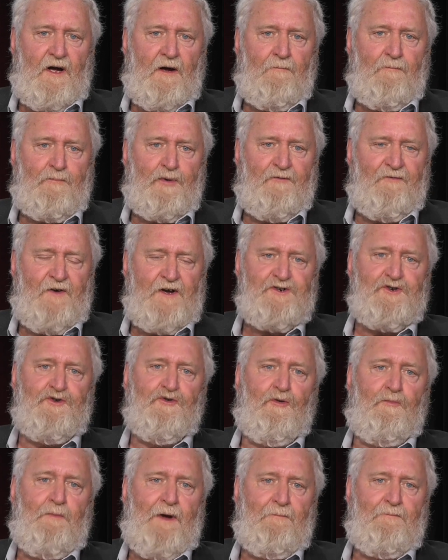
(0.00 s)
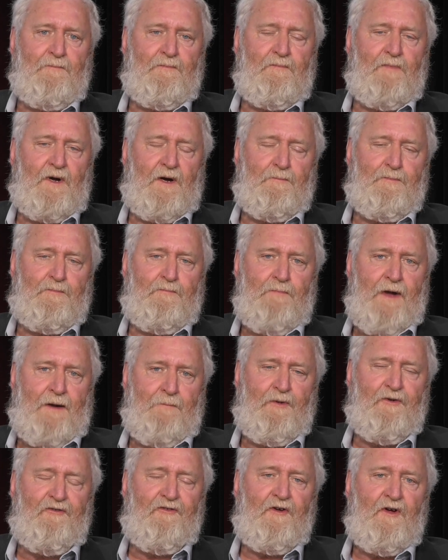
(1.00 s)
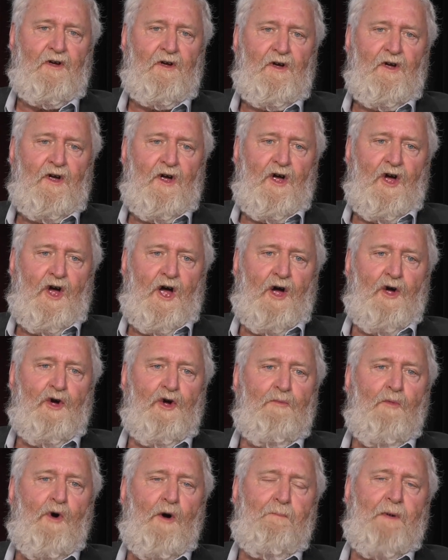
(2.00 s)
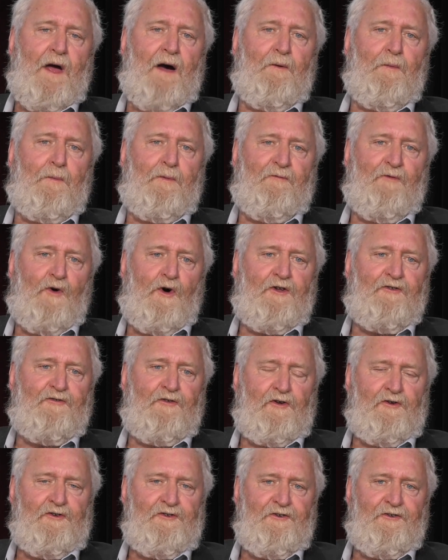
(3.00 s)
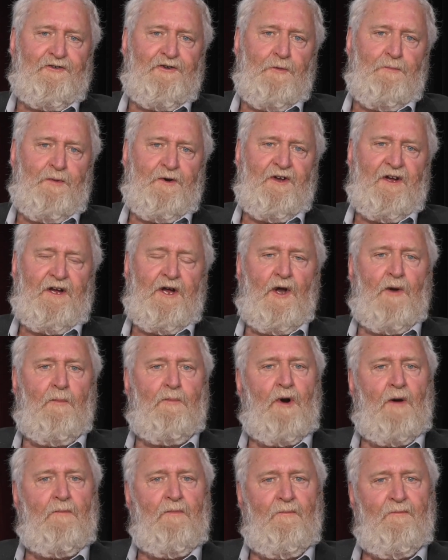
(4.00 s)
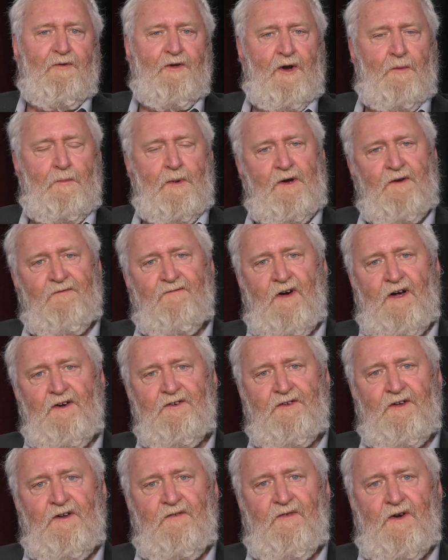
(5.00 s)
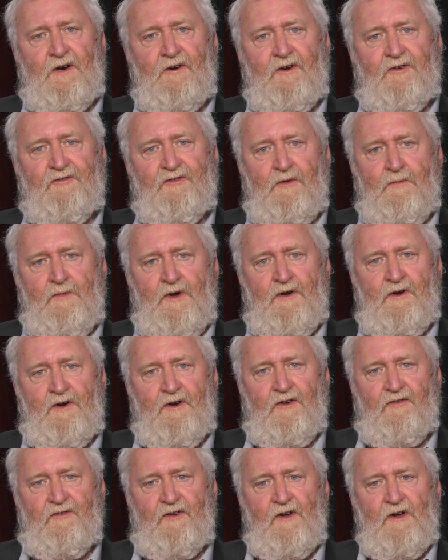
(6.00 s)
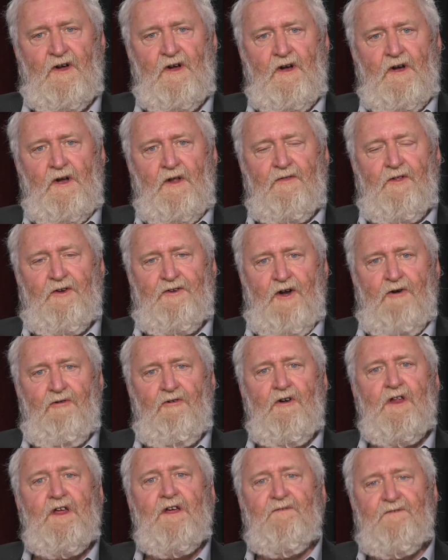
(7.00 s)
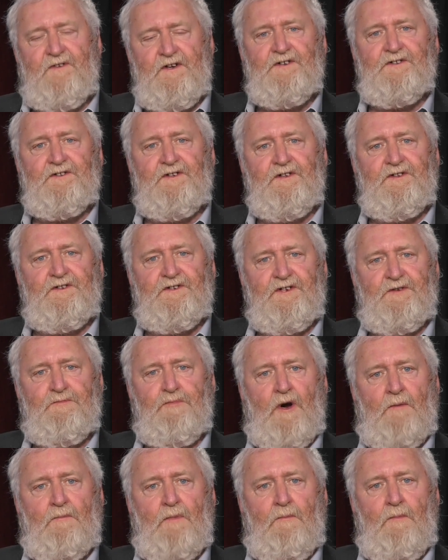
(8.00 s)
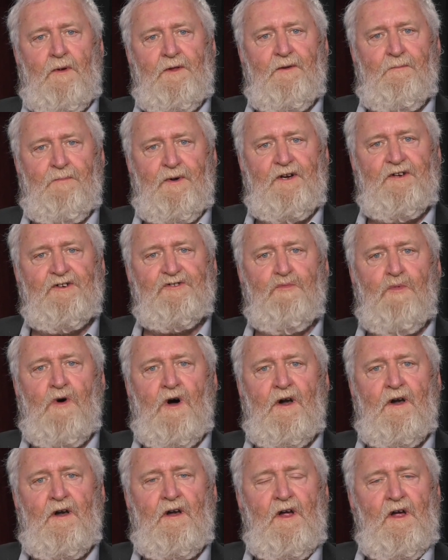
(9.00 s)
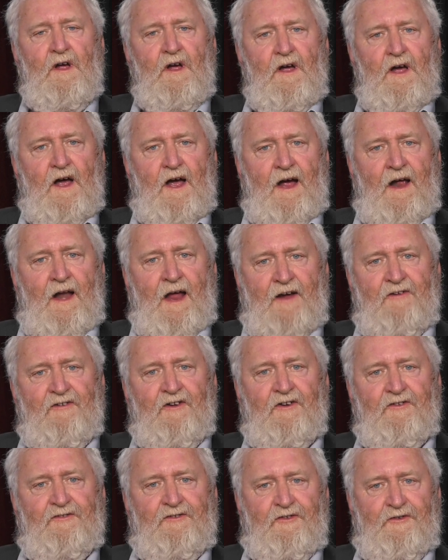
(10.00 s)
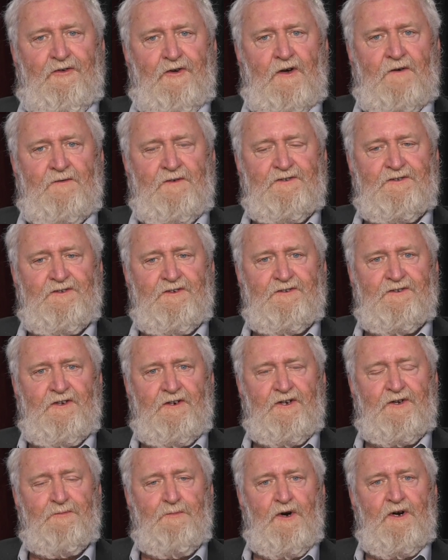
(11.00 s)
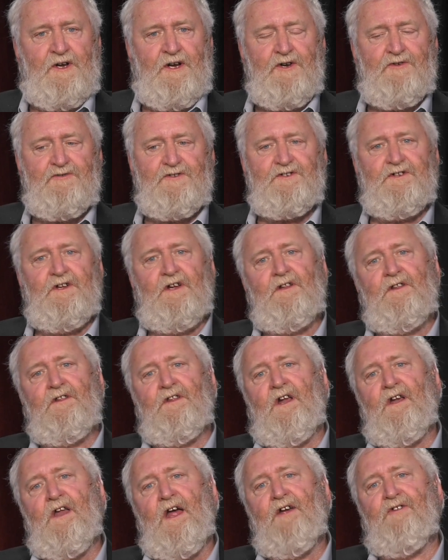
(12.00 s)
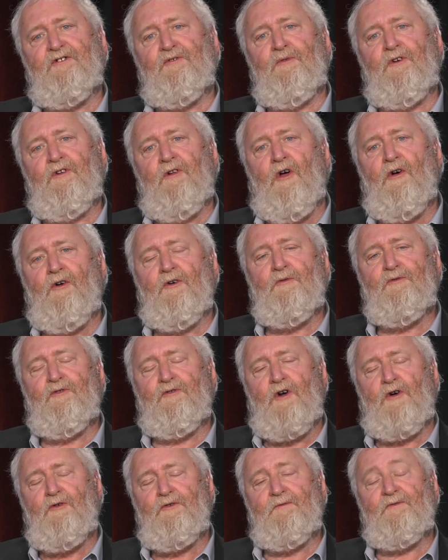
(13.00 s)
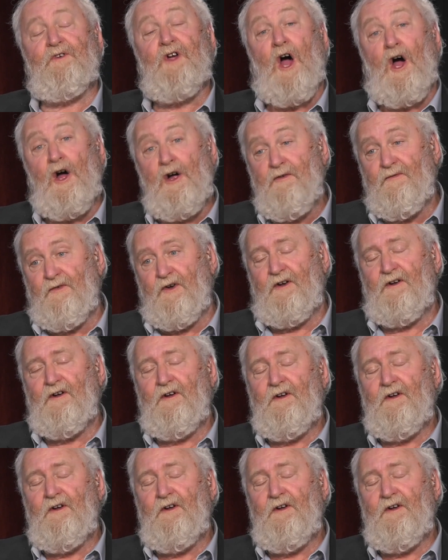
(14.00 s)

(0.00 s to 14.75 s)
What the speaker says: professional members who might be able to provide solutions to particular problems that are being faced in various communities. The tyranny of distance is probably the biggest one, and access to services. And it's been interesting that as a result of COVID,